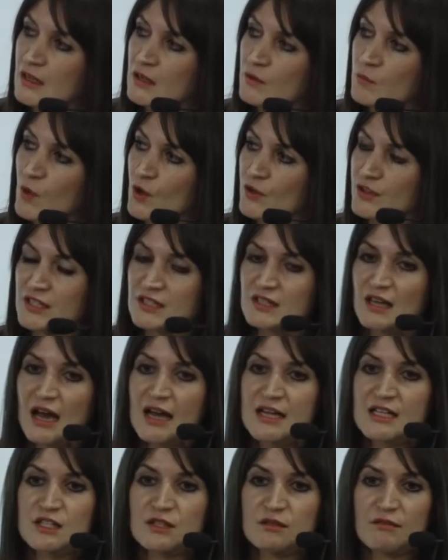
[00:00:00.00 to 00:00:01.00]
what the
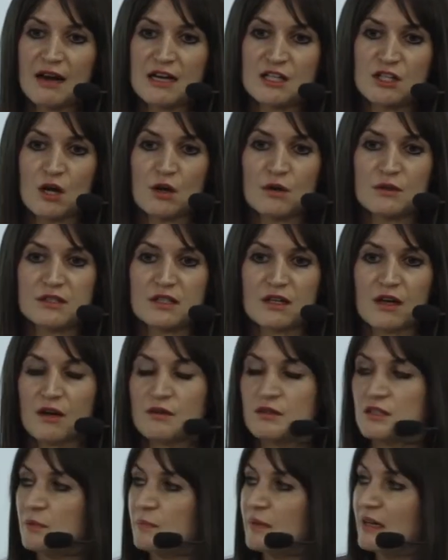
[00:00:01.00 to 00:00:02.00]
size thresholds are
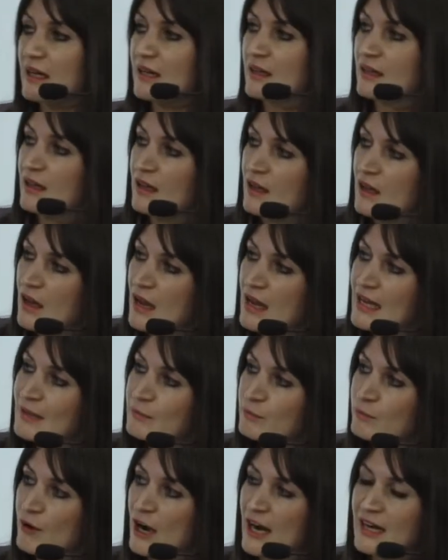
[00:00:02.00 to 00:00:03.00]
going to be.
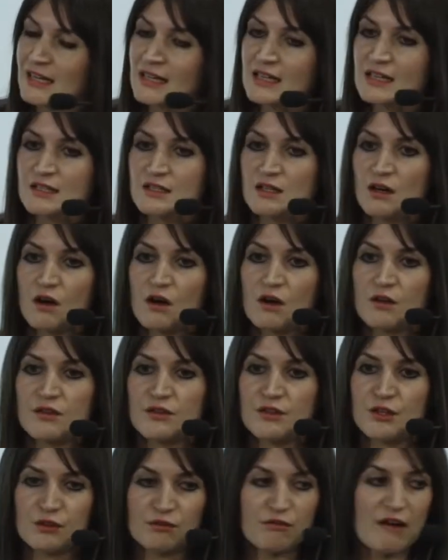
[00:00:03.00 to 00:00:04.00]
In brackets are
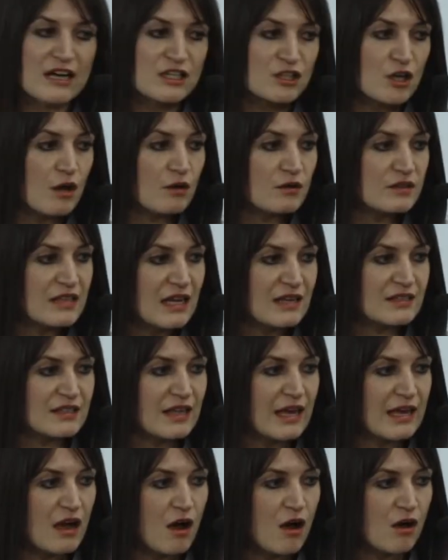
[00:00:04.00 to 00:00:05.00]
the thresholds as
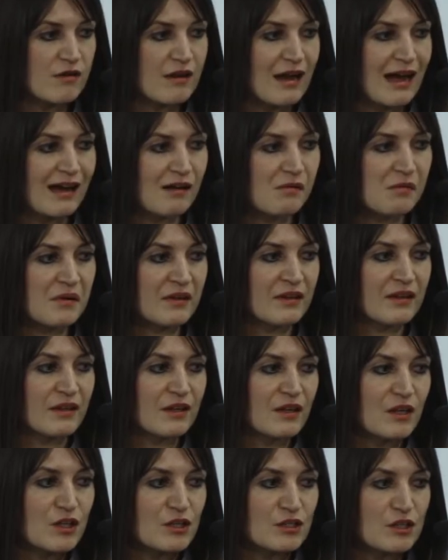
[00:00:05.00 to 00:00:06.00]
they are now.
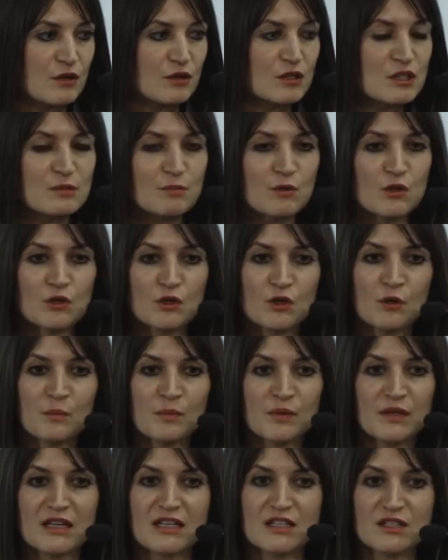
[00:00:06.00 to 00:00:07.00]
So the small
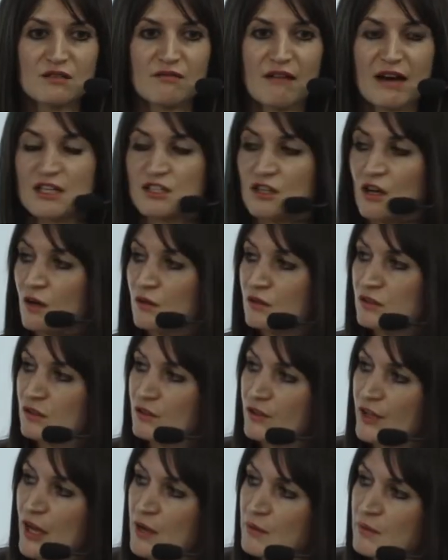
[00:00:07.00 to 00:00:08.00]
companies threshold,
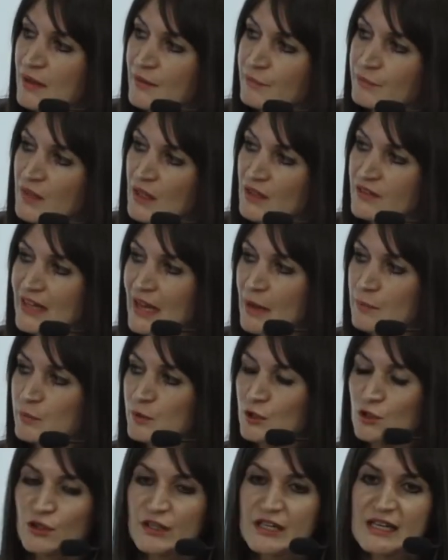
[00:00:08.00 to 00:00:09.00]
although the
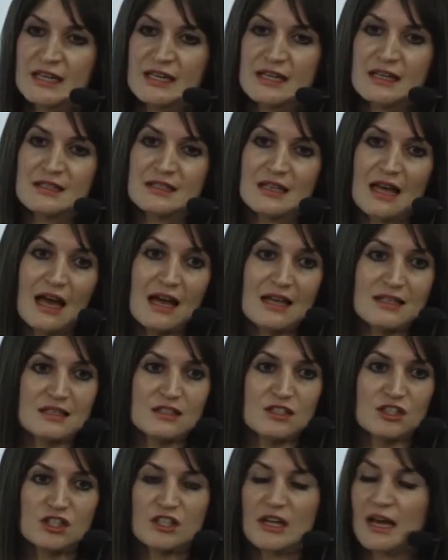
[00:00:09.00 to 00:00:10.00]
employees
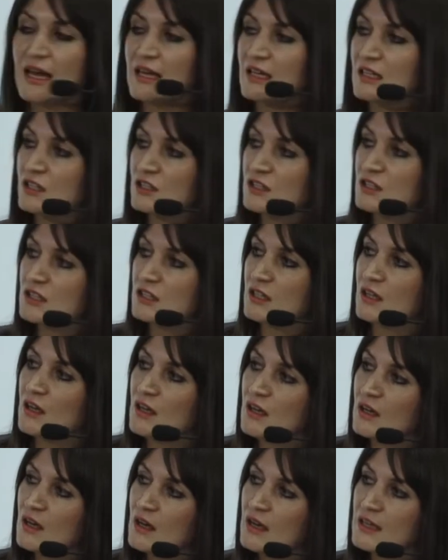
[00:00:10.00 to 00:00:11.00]
hasn't changed,
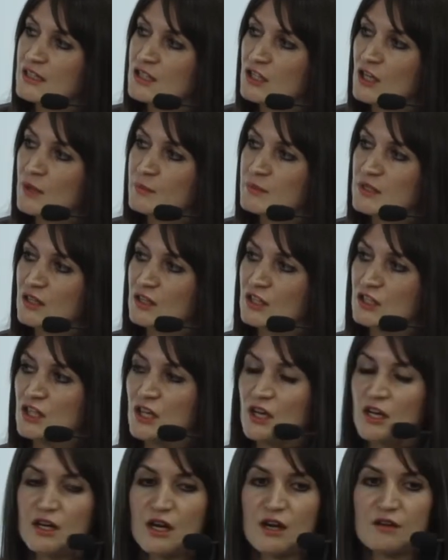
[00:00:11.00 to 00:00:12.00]
in terms of the
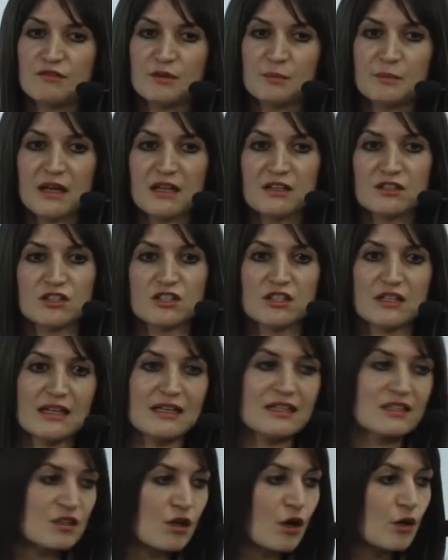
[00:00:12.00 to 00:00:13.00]
turnover and balance sheet,
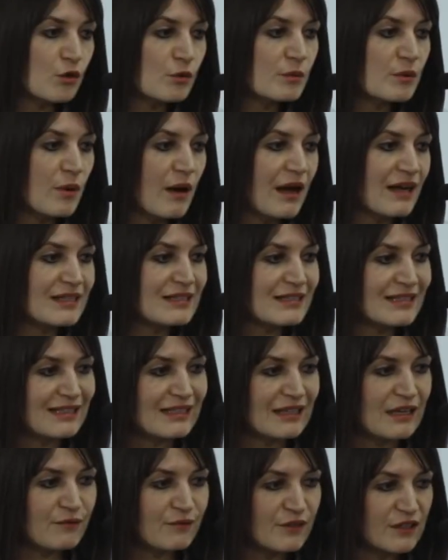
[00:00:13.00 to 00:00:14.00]
it's gone up quite
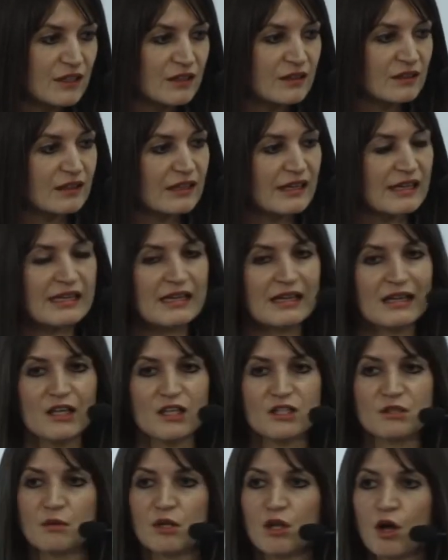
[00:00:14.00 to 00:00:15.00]
significantly.
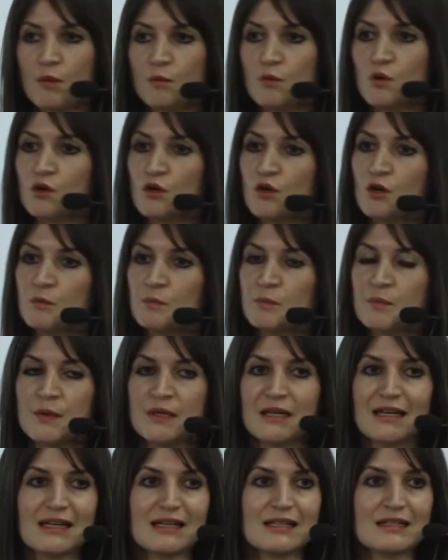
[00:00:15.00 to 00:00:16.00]
So a lot more
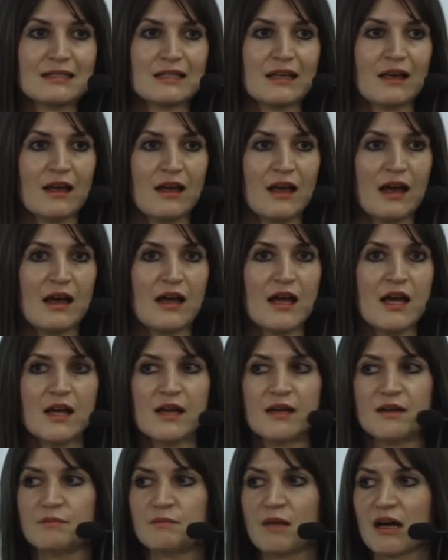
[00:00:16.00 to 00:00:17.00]
companies,
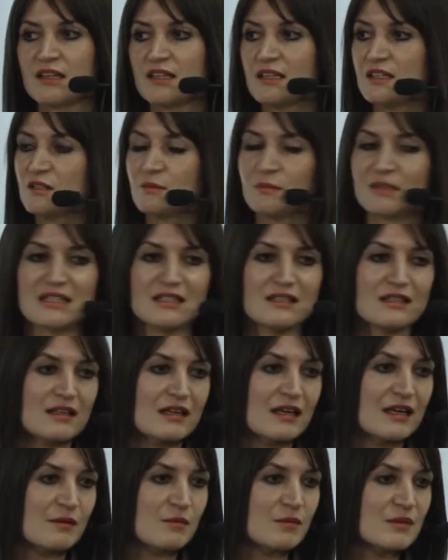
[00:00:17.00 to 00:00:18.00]
I think
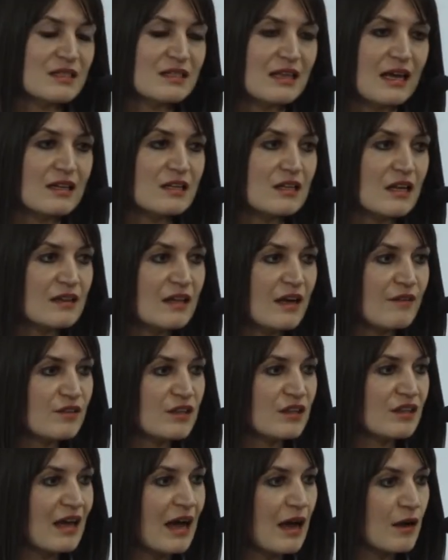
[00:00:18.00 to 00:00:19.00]
it was said
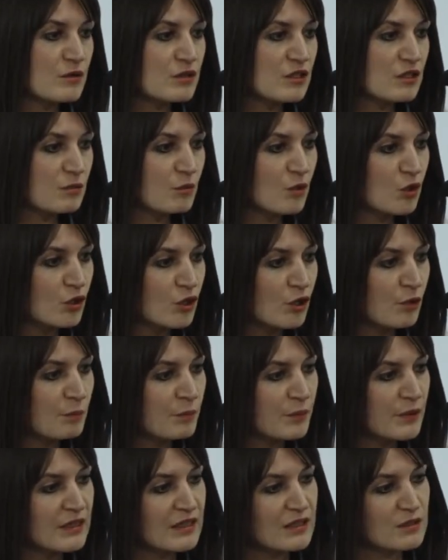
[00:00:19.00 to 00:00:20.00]
11,000 more
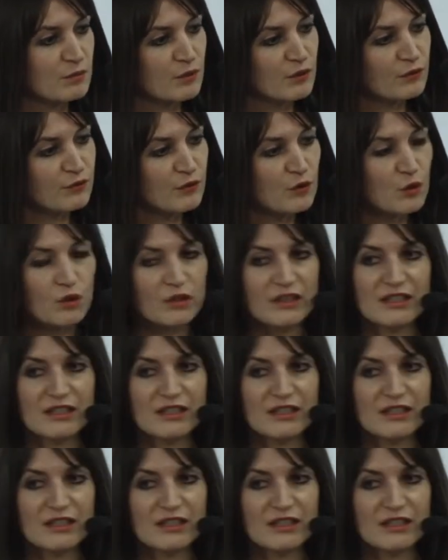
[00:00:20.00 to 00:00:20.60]
companies will fall